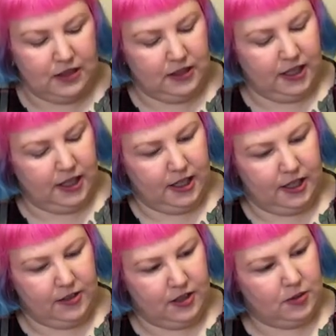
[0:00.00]
yeah,
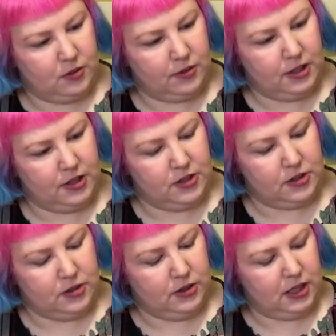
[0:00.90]
I think what I'm going to
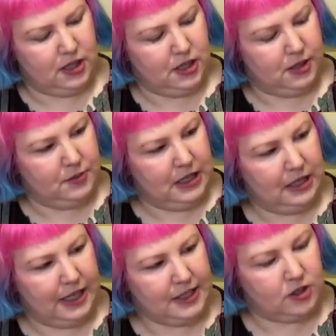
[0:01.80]
do.
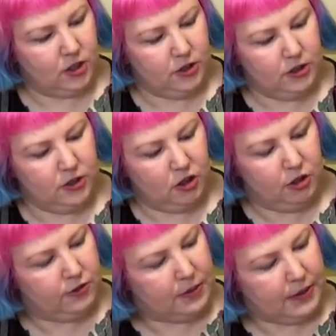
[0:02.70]
I don't know
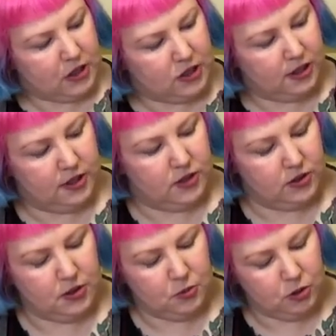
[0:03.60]
if I'm actually going to
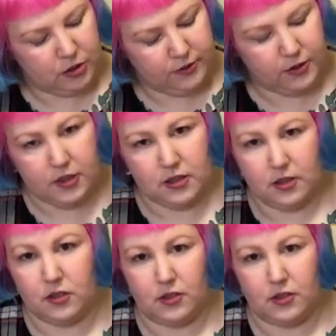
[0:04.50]
do the border first. I'll sort